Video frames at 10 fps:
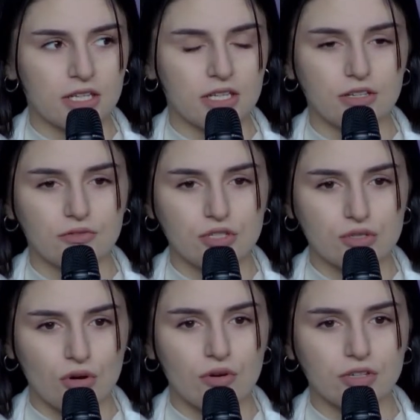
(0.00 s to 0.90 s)
pin
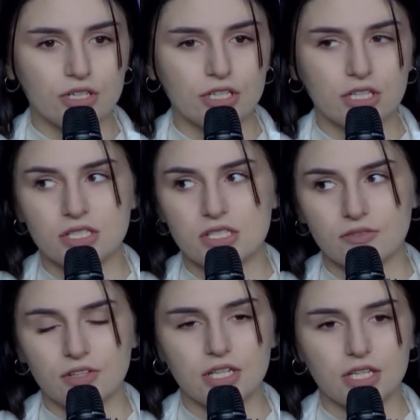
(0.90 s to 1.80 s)
that
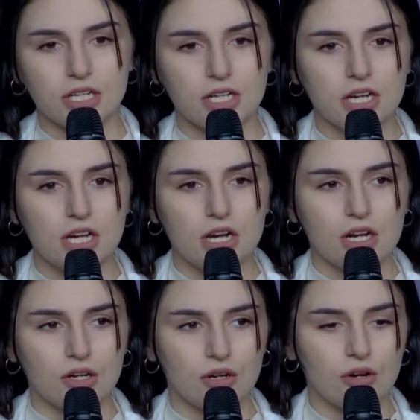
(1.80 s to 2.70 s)

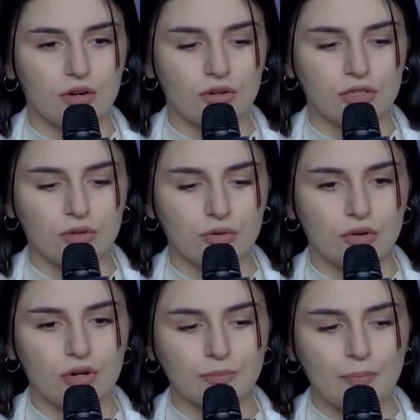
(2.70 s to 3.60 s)
will become a
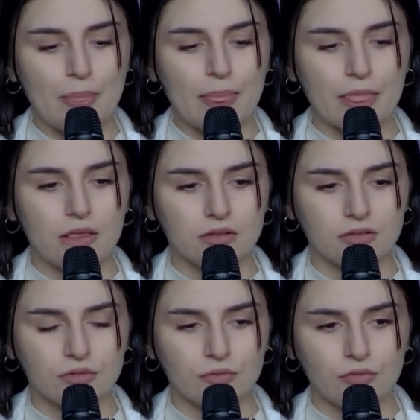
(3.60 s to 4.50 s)
symbol for all
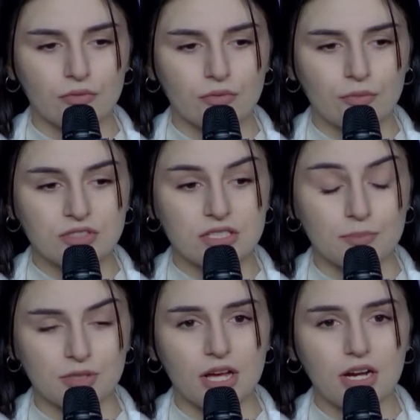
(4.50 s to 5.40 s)
of the prisoners,
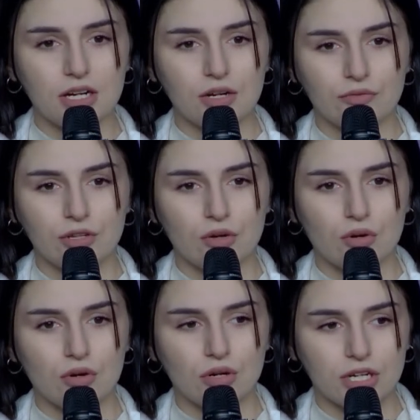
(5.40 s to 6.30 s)
both
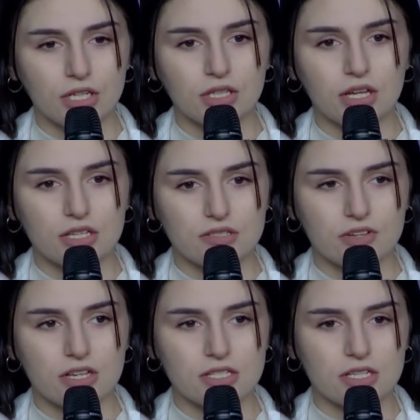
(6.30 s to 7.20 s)
military and
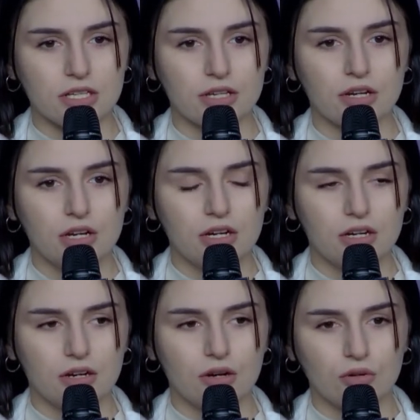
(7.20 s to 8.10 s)

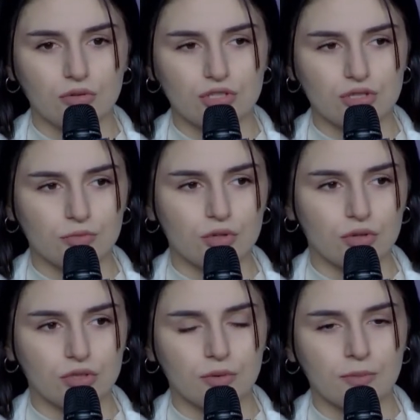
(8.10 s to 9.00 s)
civilian.
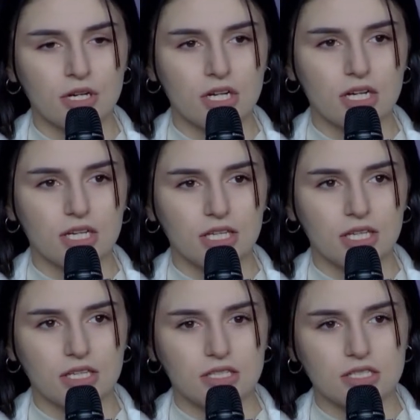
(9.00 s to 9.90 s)
The
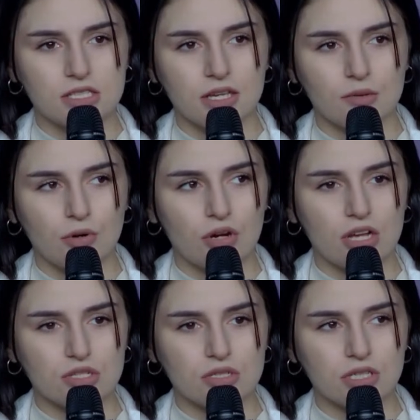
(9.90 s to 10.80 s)

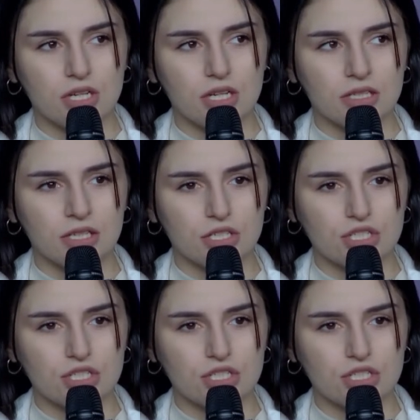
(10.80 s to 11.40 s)
bird